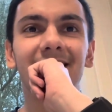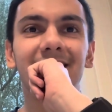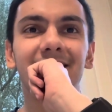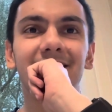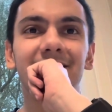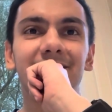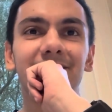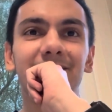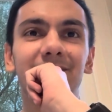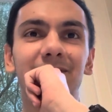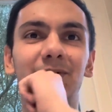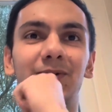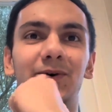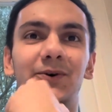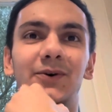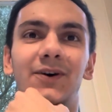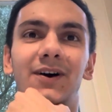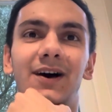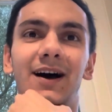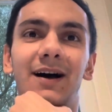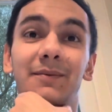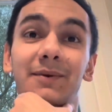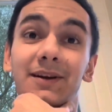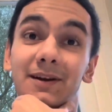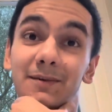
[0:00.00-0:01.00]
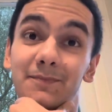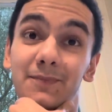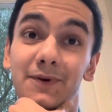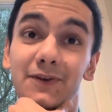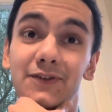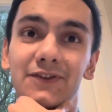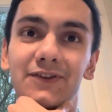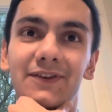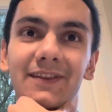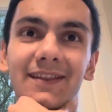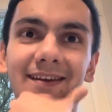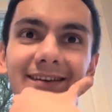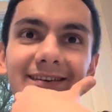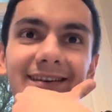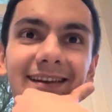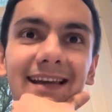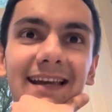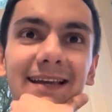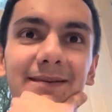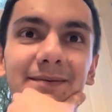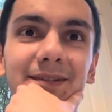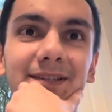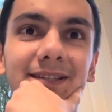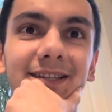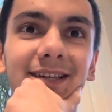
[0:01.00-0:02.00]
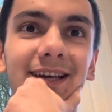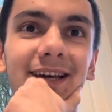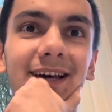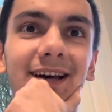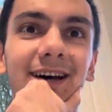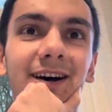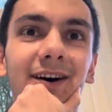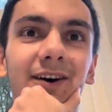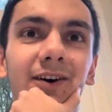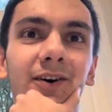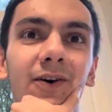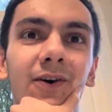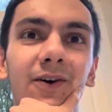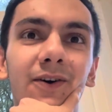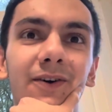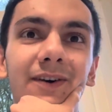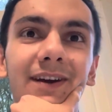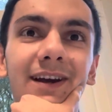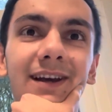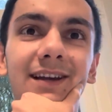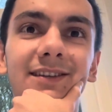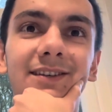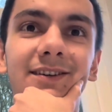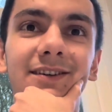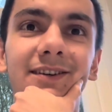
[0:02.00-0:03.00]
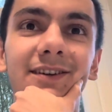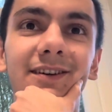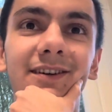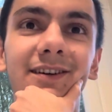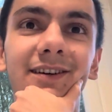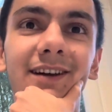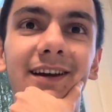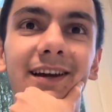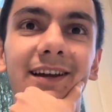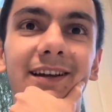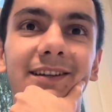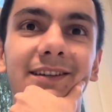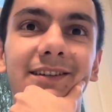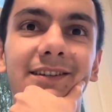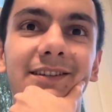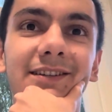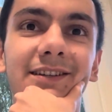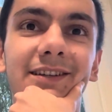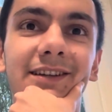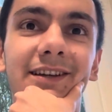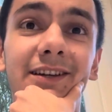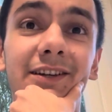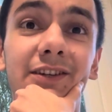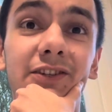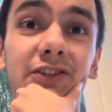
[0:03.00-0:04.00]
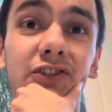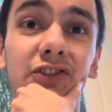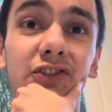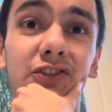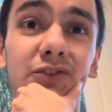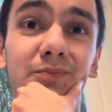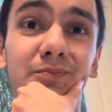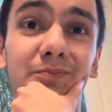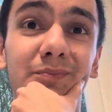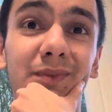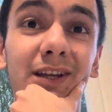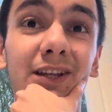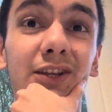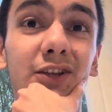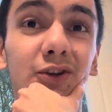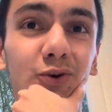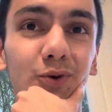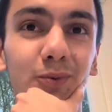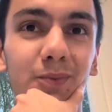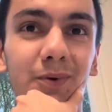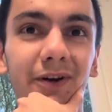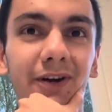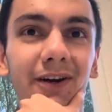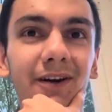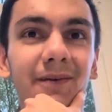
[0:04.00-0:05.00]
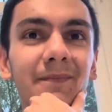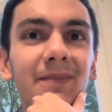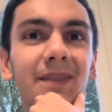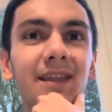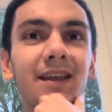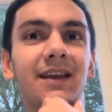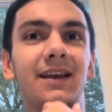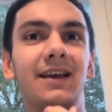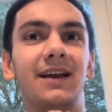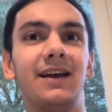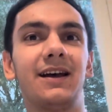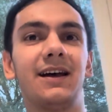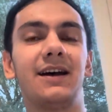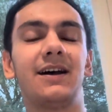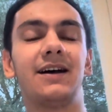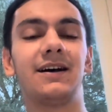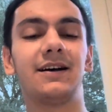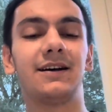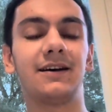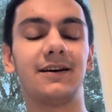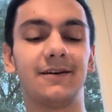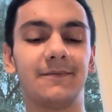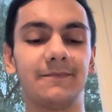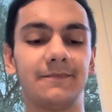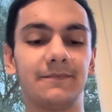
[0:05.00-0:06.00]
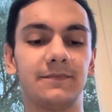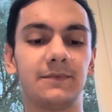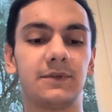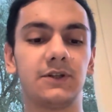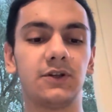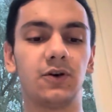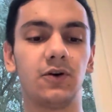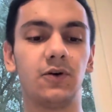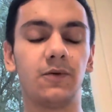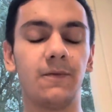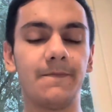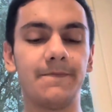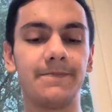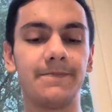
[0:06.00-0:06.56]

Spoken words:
so I'm going to butcher their names, Hochreiter and Schmidhuber. So